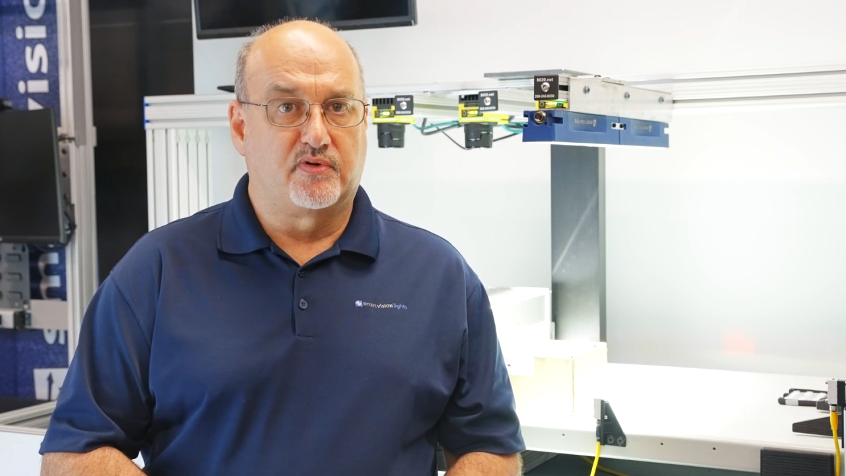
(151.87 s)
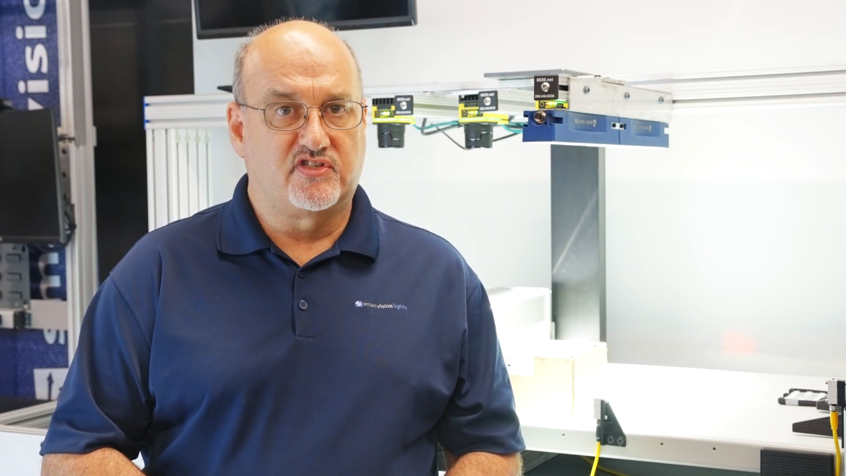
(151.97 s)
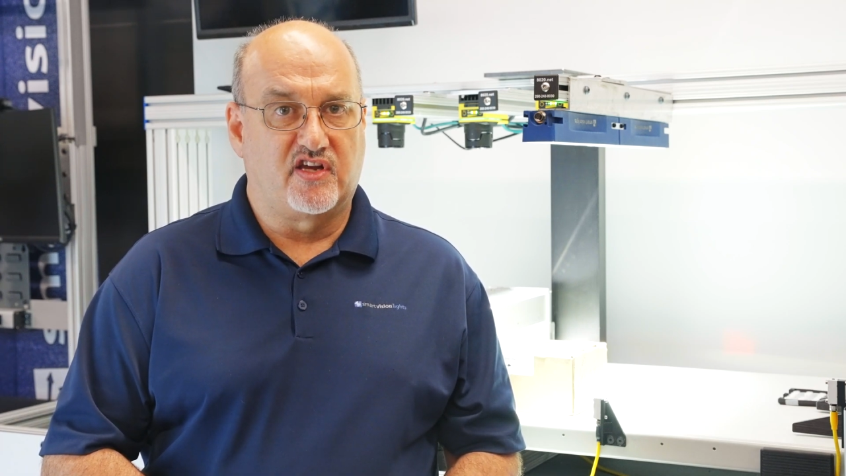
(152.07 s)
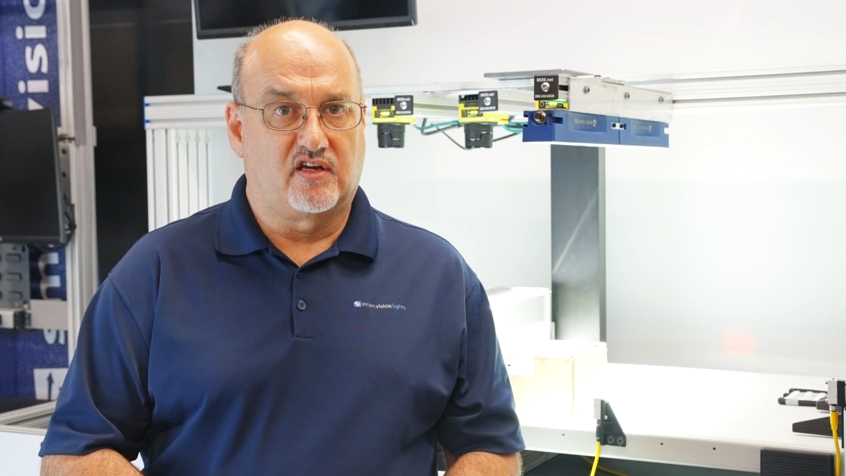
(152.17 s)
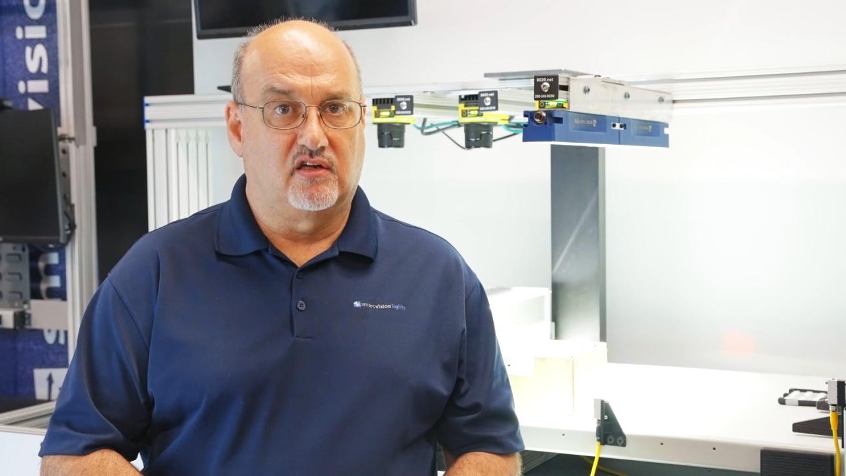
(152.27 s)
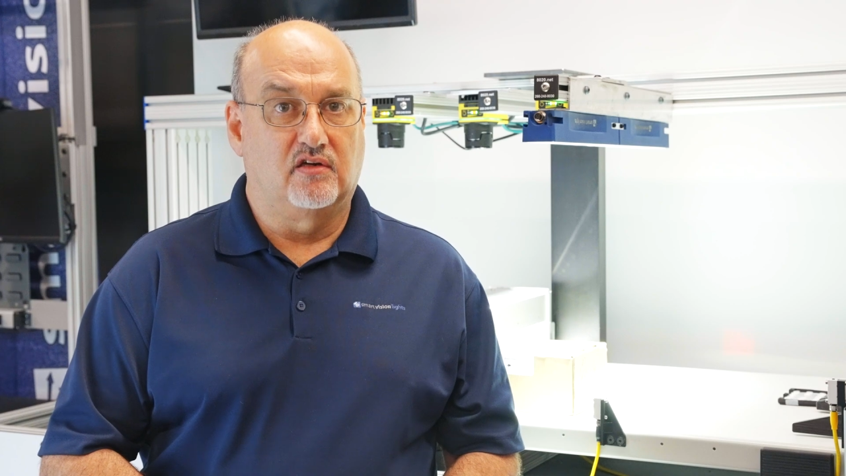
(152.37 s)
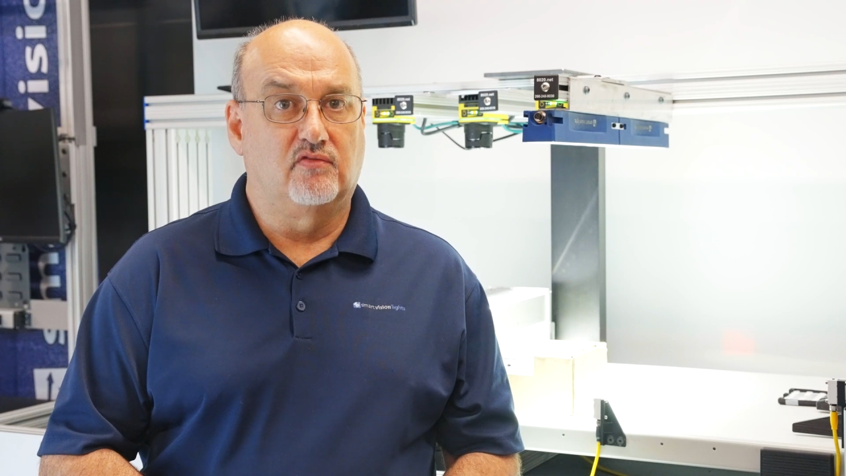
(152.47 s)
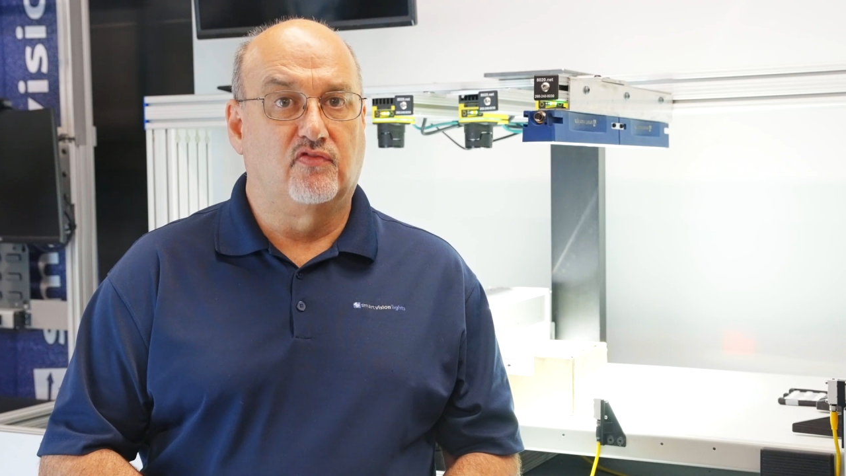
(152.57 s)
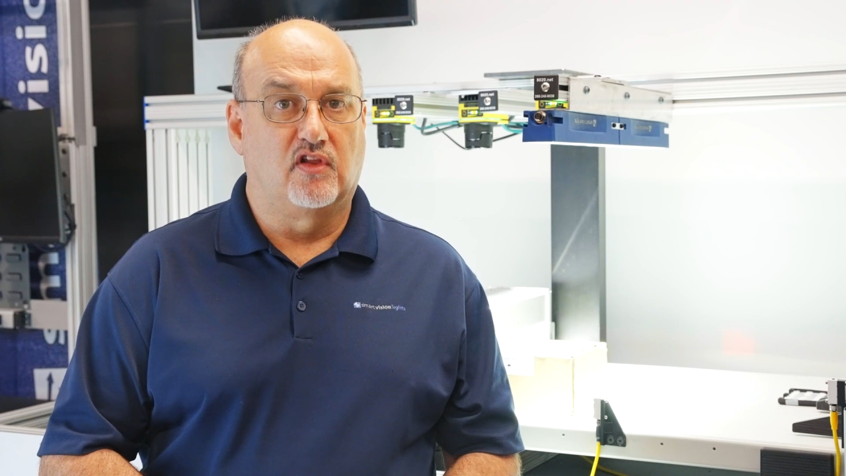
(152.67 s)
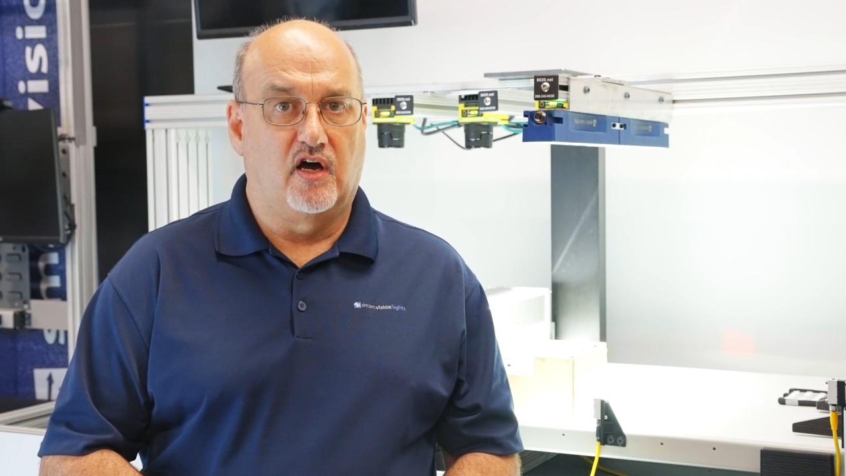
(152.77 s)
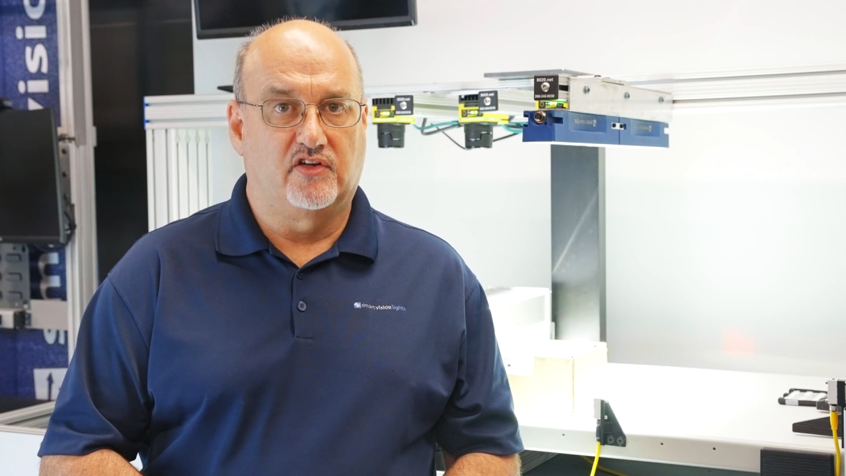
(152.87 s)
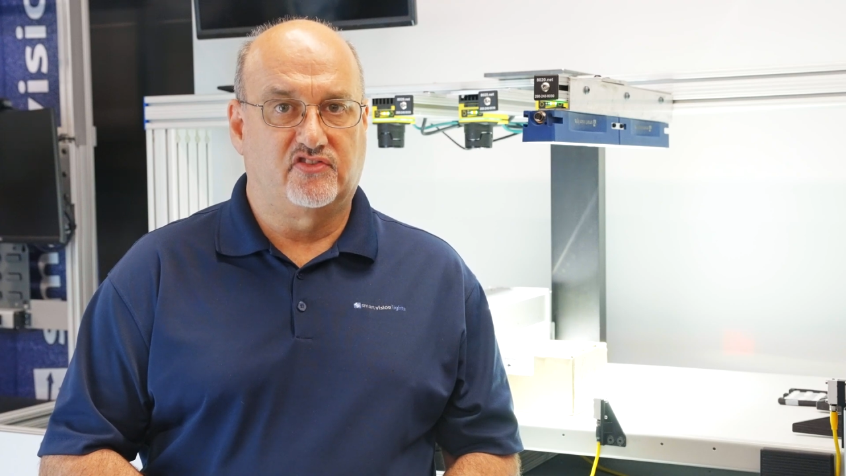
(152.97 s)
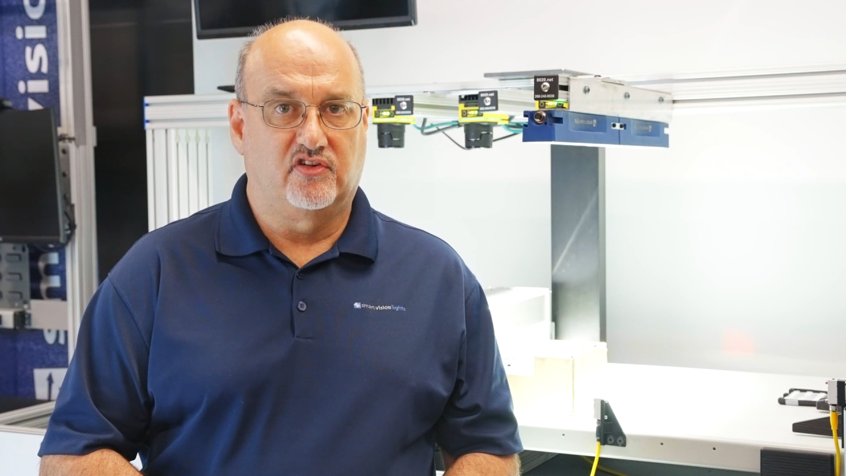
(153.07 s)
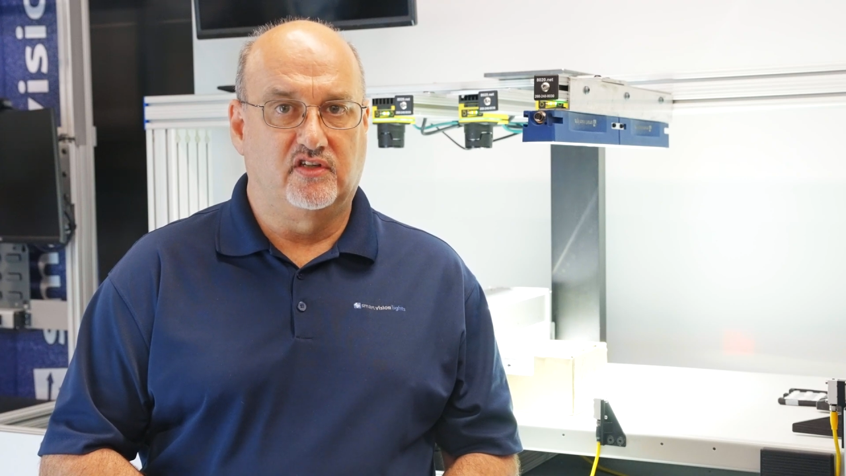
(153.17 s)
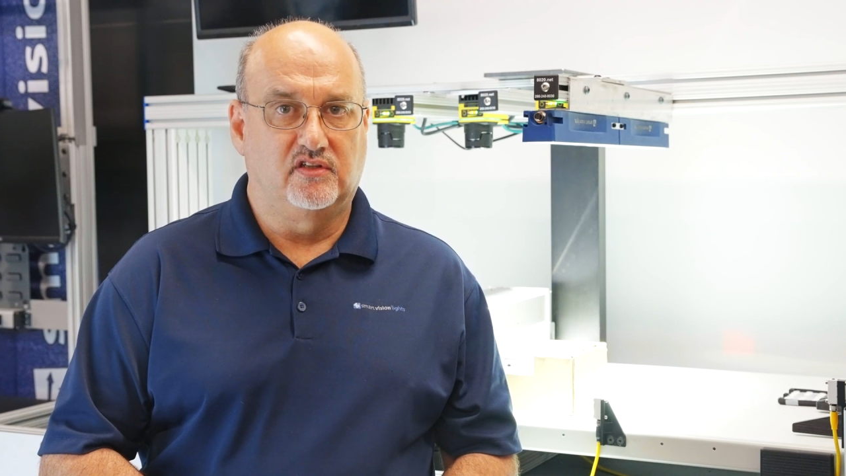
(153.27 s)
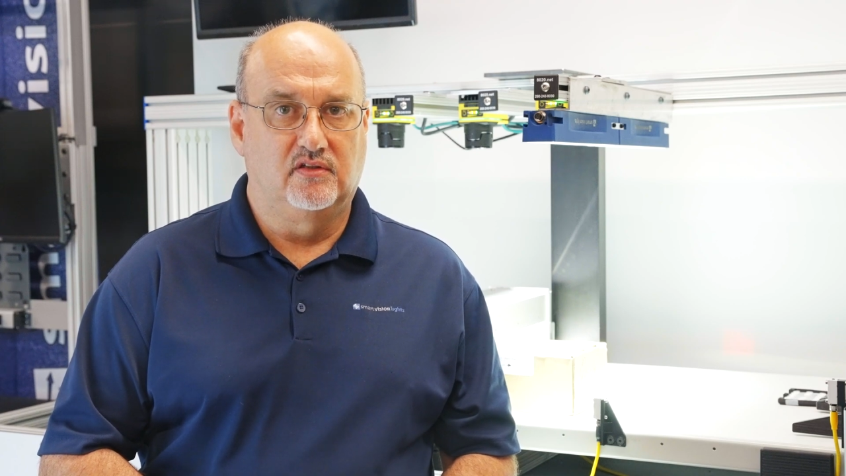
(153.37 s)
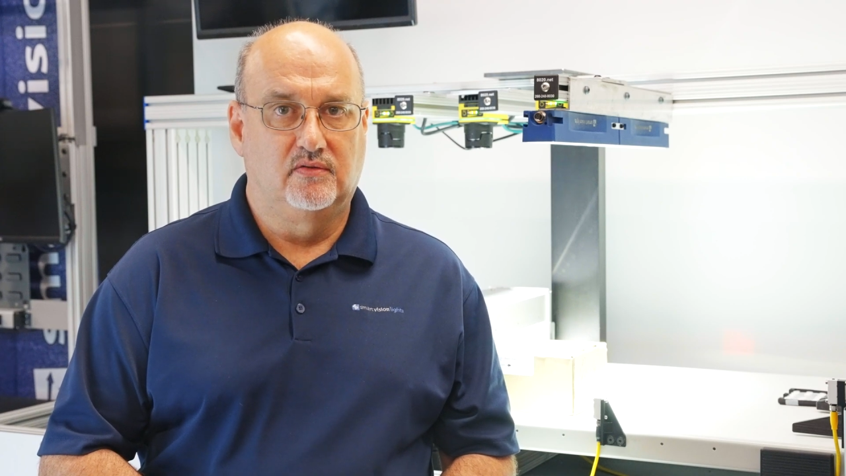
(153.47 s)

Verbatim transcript: second velocity.